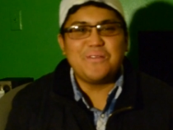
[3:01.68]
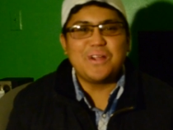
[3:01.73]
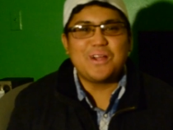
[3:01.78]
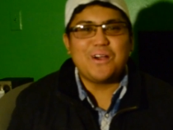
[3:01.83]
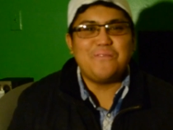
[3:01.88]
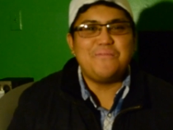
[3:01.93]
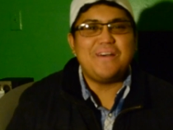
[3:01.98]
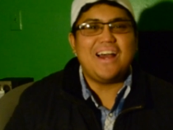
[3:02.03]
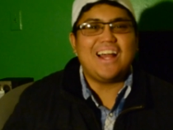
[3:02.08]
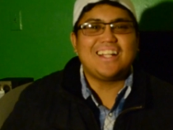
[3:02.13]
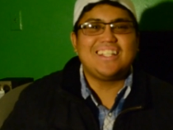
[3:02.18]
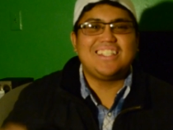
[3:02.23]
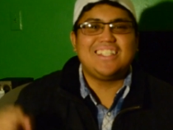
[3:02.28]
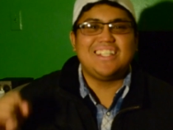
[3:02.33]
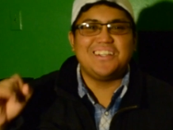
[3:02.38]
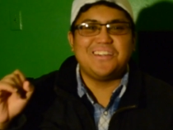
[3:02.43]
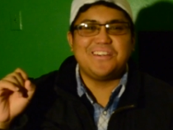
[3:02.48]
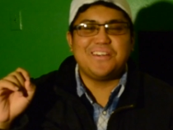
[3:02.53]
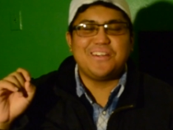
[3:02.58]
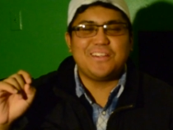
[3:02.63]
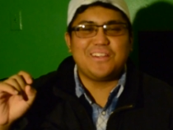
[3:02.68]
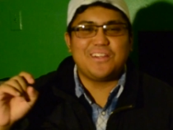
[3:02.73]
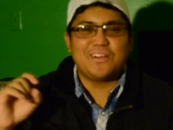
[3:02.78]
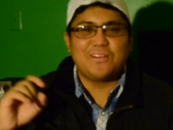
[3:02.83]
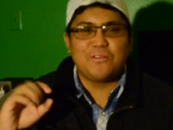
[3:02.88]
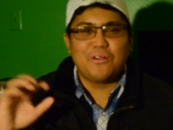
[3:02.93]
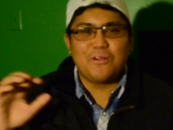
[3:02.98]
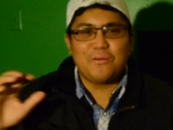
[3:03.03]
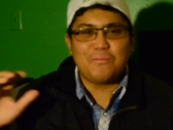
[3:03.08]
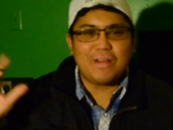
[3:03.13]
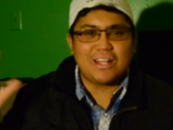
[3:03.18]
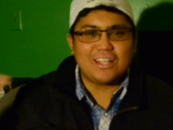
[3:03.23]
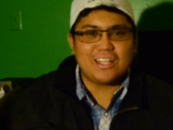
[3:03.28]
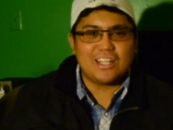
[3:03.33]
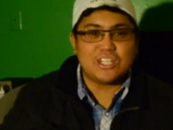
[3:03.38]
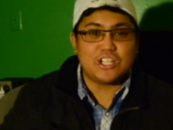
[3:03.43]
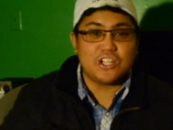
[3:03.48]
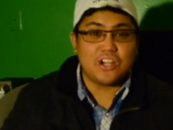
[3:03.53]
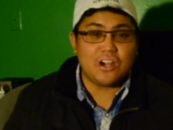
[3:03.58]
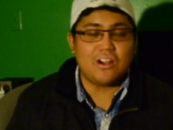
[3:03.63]
we go back to the group at the
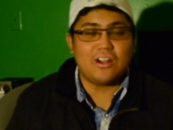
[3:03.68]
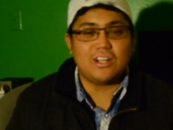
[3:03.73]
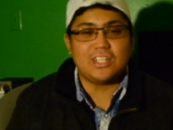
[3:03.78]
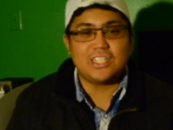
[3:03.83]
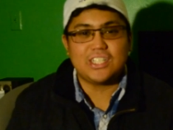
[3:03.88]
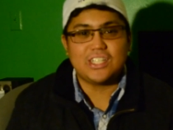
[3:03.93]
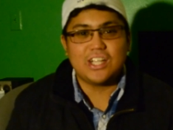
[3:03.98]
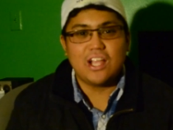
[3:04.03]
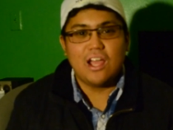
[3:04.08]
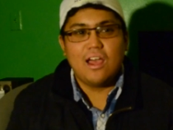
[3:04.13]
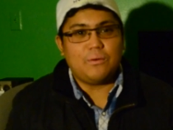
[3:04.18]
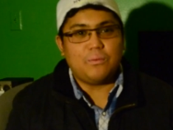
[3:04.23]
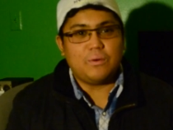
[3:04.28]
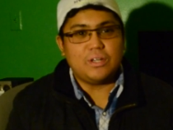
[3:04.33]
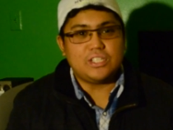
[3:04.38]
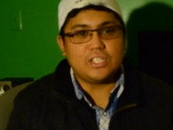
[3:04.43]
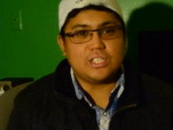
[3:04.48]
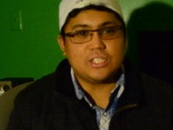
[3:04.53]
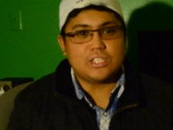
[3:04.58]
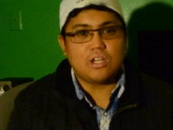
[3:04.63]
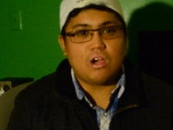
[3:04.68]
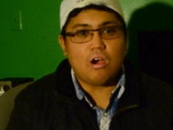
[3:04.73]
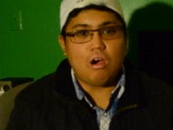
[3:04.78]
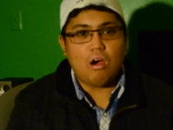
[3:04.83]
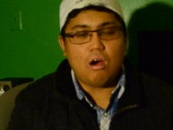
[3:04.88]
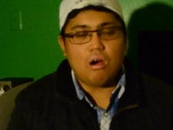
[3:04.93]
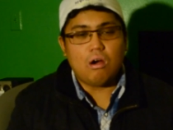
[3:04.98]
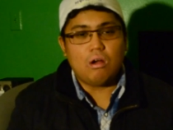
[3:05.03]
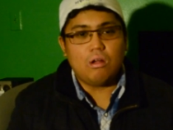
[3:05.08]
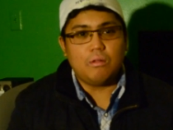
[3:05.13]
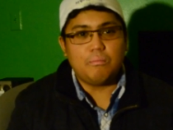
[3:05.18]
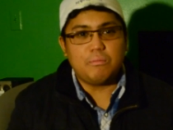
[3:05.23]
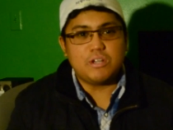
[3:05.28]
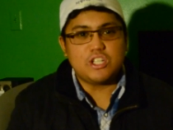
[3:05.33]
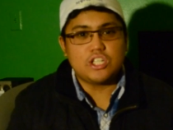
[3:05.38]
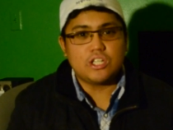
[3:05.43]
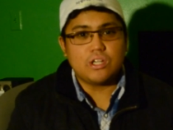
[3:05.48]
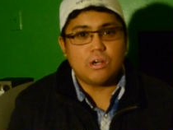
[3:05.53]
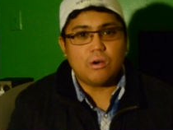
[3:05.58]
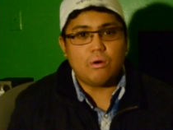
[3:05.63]
church, which is Carl,
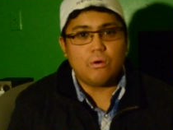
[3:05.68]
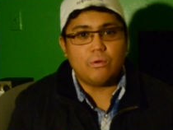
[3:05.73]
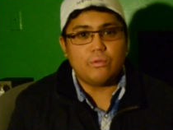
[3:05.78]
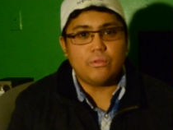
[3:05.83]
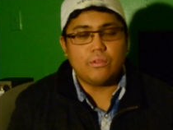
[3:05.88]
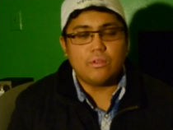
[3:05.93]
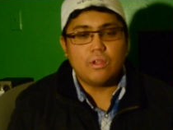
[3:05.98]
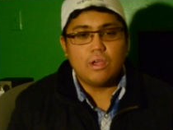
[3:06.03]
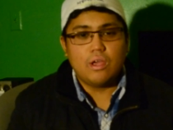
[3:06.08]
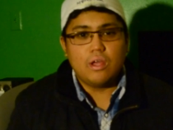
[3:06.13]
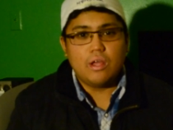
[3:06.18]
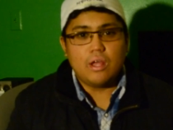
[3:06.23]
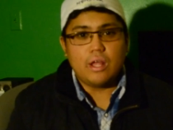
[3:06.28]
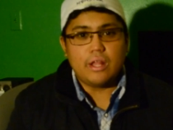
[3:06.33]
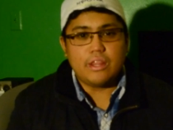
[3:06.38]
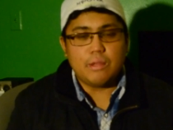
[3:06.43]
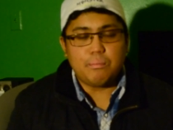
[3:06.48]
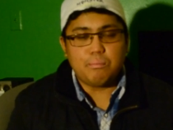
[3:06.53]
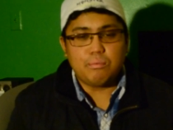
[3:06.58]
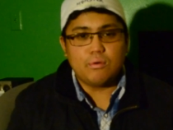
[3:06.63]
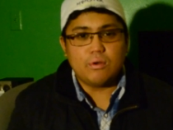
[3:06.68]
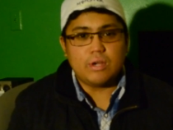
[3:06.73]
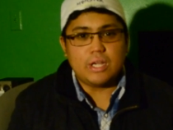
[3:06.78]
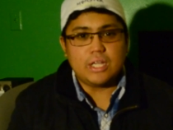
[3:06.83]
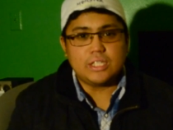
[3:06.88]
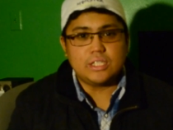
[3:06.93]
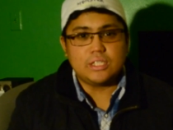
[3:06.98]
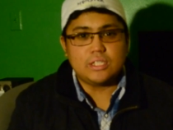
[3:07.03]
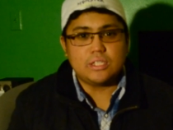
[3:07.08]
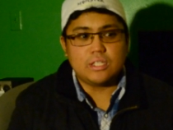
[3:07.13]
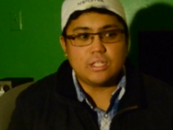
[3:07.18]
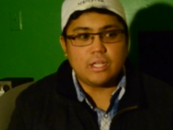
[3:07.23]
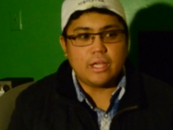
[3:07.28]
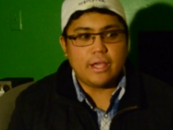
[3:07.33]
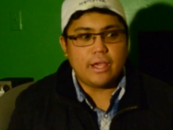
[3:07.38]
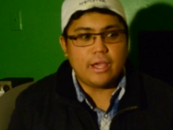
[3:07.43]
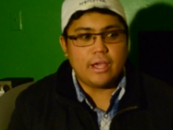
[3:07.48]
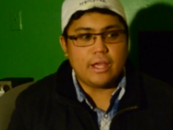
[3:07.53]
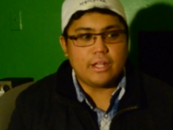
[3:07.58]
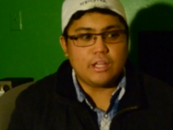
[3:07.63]
Michonne, the priest,
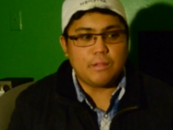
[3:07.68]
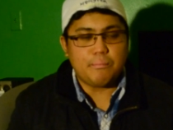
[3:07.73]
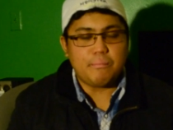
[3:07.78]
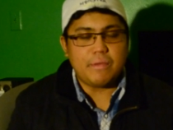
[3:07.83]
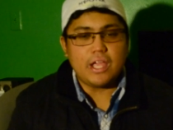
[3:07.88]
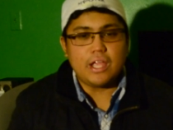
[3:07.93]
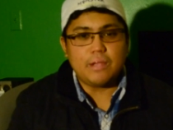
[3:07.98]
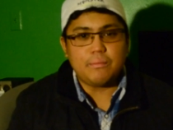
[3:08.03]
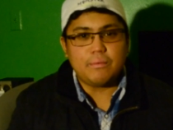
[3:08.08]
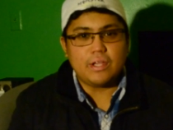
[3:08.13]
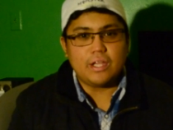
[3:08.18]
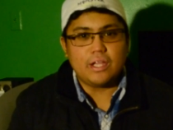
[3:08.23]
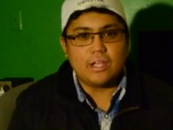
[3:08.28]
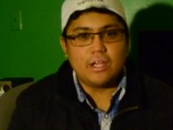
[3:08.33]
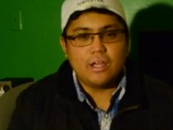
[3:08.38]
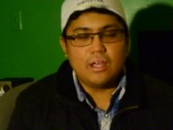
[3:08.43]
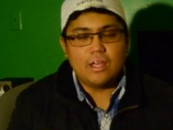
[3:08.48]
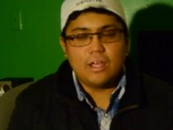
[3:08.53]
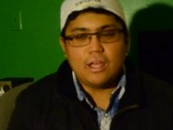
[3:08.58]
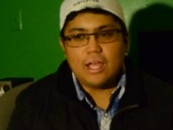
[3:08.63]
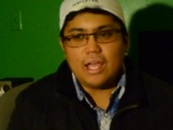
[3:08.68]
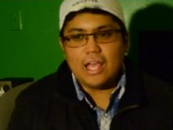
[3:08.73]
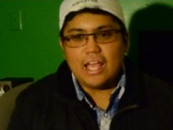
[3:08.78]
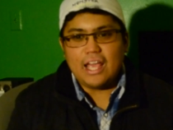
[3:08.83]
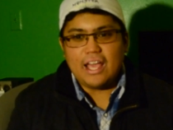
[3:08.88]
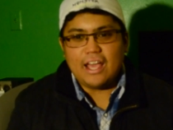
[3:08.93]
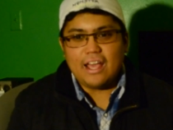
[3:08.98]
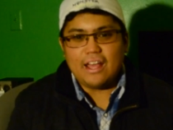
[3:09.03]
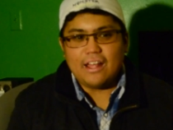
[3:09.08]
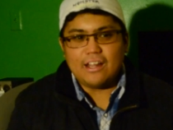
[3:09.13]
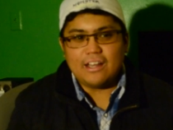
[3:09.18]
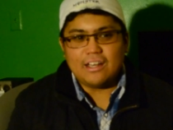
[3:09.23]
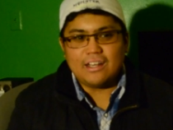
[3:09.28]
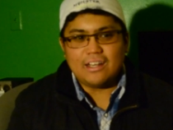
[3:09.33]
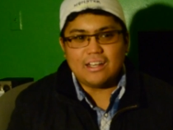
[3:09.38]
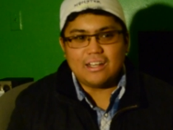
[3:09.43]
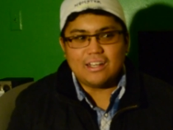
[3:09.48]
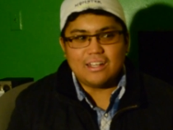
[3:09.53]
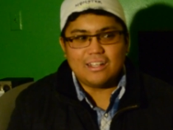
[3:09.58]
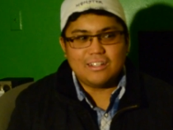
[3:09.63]
and the baby.
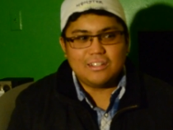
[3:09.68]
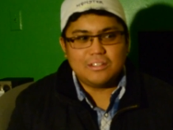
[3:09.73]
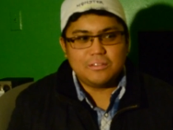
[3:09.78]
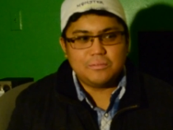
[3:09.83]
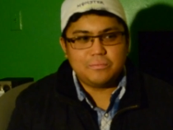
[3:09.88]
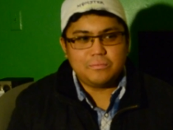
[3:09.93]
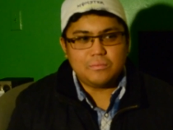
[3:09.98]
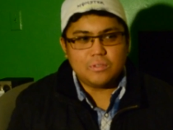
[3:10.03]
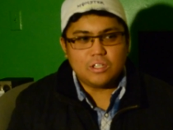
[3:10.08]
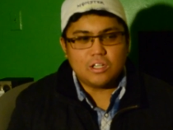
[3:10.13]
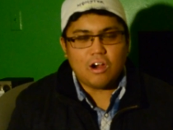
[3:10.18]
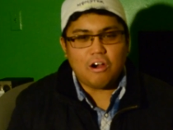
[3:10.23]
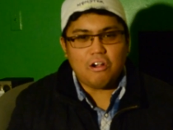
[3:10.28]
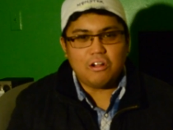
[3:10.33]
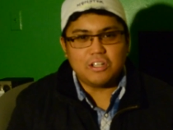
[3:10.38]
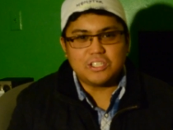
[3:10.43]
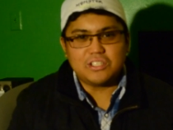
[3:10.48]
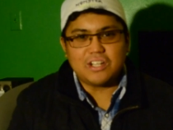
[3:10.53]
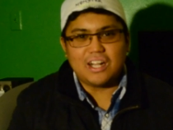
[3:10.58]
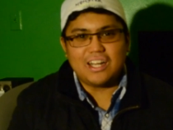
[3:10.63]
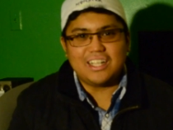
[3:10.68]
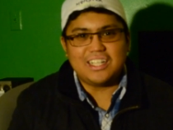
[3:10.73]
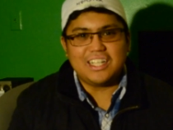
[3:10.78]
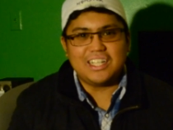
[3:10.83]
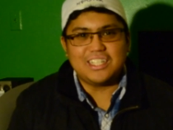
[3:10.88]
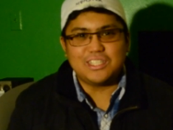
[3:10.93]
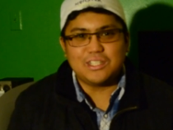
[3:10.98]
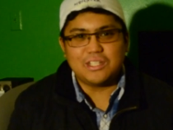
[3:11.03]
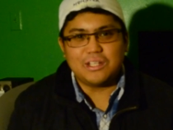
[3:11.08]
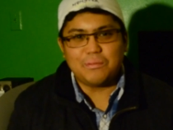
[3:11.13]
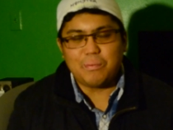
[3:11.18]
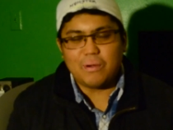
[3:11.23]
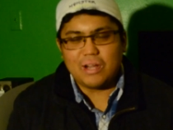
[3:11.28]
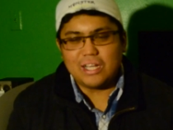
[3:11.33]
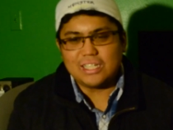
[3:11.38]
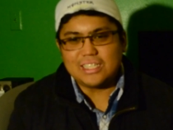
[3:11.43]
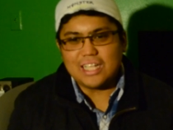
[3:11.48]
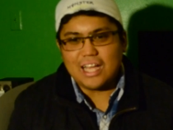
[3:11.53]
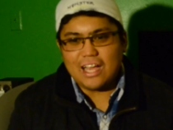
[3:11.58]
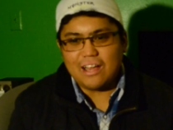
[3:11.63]
And Carl's trying to teach the
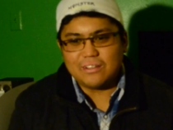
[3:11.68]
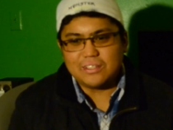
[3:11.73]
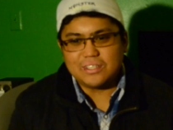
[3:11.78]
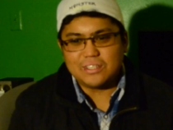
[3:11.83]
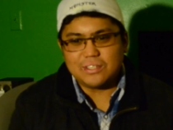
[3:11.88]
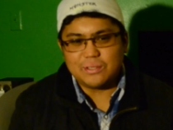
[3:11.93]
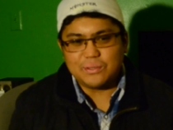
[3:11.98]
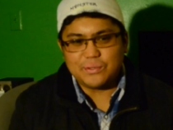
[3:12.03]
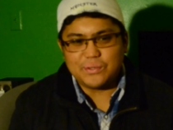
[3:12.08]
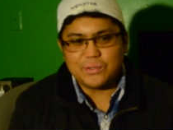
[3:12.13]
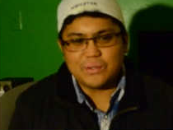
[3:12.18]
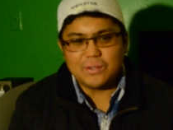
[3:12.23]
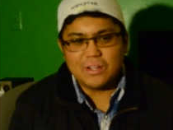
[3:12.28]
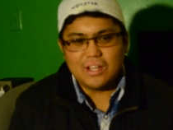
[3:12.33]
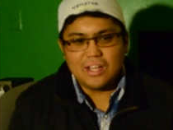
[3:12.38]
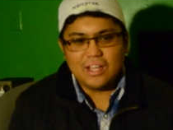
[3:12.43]
priest how to